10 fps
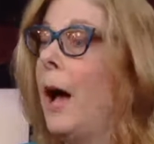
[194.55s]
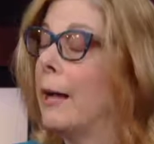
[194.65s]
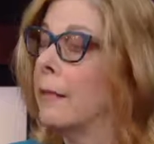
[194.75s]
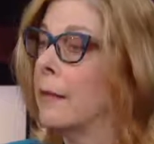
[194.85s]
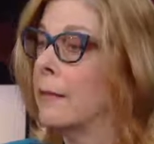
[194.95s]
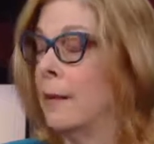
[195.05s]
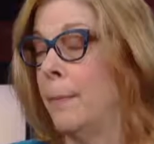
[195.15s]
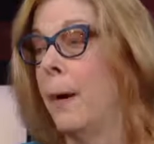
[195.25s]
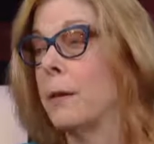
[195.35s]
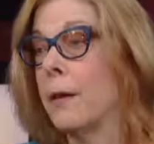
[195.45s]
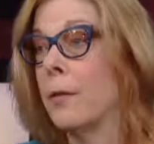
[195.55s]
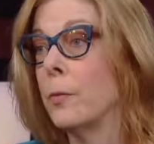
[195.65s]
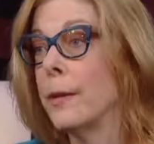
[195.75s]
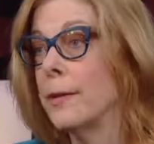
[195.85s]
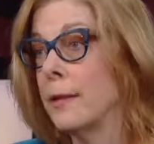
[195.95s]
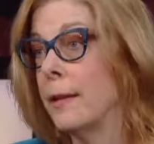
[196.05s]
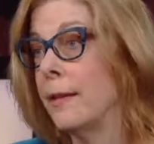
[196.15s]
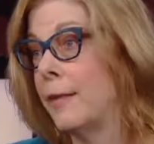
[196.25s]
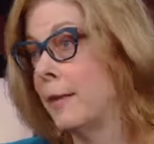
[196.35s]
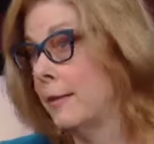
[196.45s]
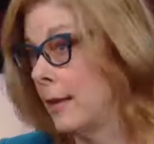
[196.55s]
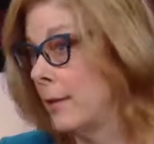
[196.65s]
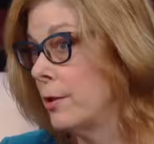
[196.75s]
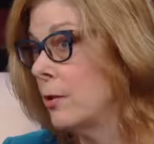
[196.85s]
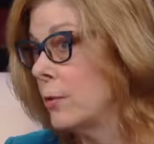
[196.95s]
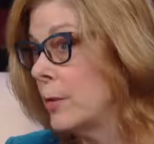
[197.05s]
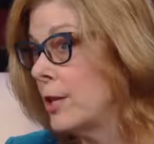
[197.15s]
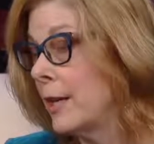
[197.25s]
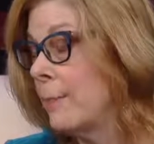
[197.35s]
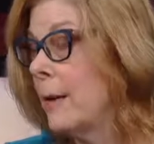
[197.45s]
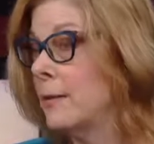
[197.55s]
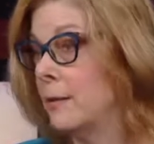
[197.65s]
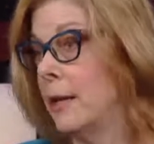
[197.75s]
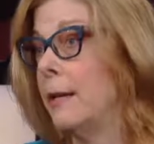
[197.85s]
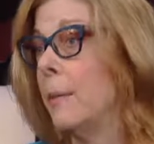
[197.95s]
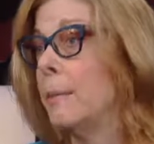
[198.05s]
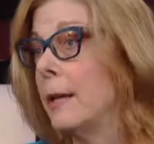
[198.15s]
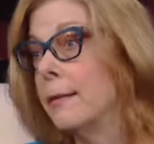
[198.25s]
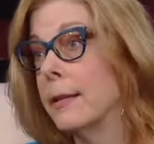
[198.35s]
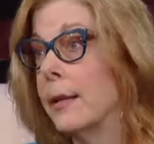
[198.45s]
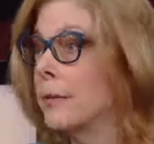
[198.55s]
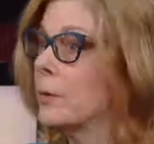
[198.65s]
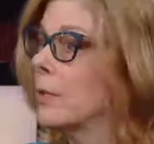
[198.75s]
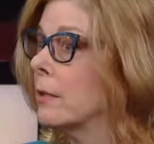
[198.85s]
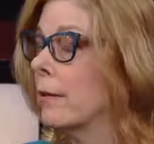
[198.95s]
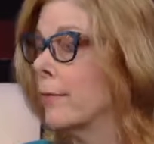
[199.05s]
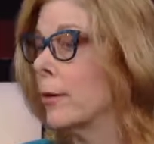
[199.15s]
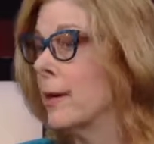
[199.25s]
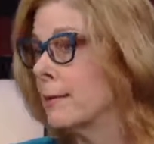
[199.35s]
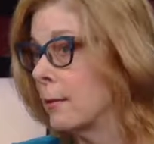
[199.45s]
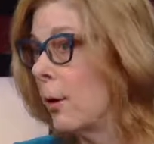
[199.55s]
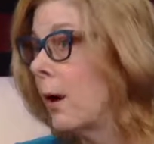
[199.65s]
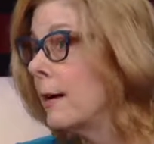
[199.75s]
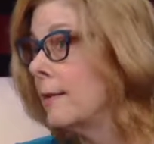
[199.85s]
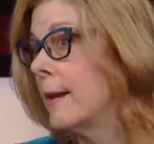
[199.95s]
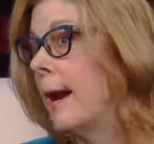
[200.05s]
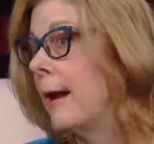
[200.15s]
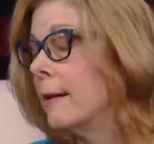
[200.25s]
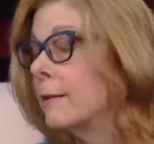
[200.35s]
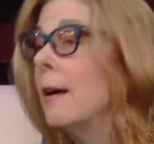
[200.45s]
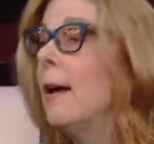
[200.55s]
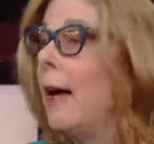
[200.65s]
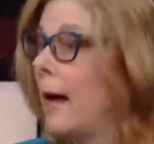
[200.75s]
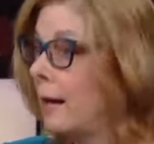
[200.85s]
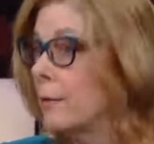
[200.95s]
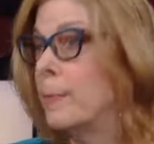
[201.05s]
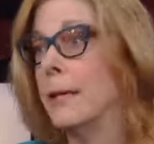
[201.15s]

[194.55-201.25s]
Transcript: I think that part of the reason that the sanctions regime has stayed in place against Russia for as long as it has has